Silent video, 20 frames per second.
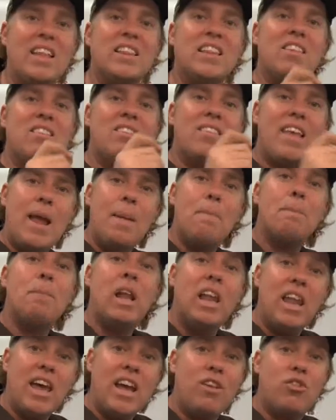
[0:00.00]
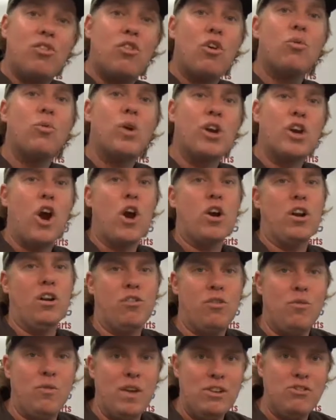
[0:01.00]
at the same place
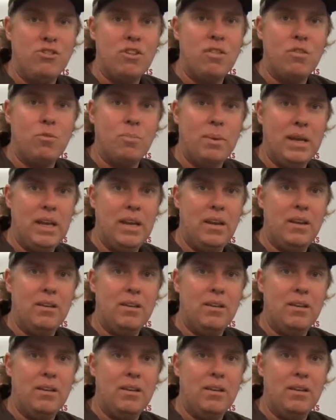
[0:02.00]
regardless of engine speed.